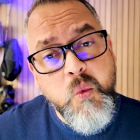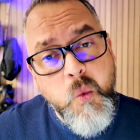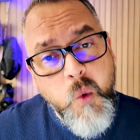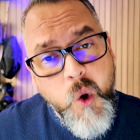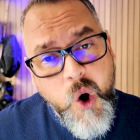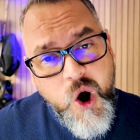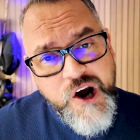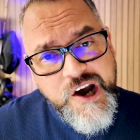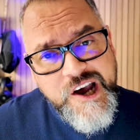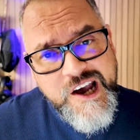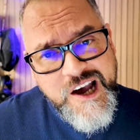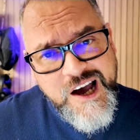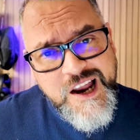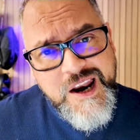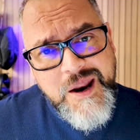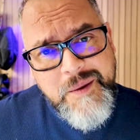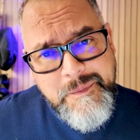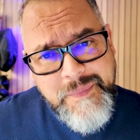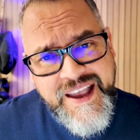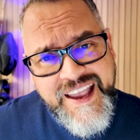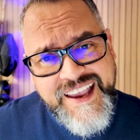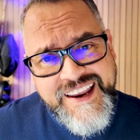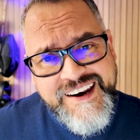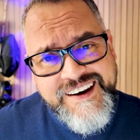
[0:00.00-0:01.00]
What colour
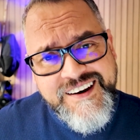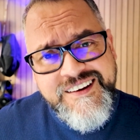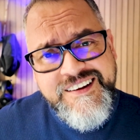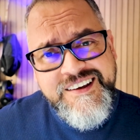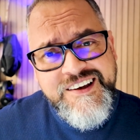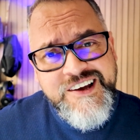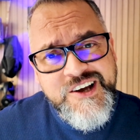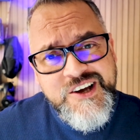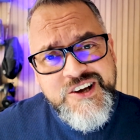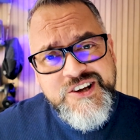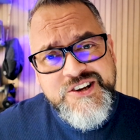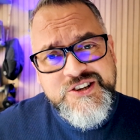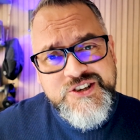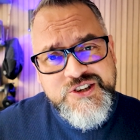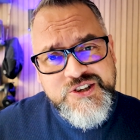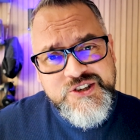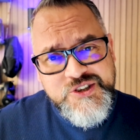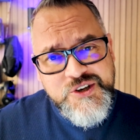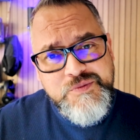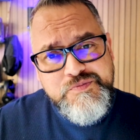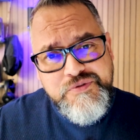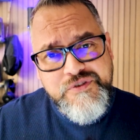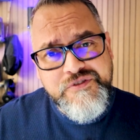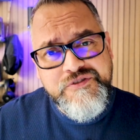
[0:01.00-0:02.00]
pen do
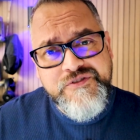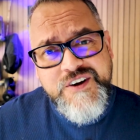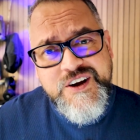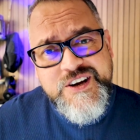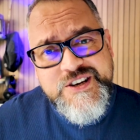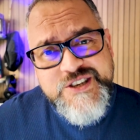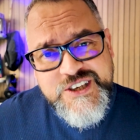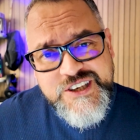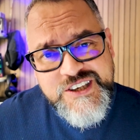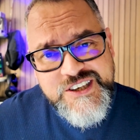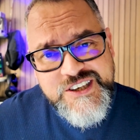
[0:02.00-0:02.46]
you prefer to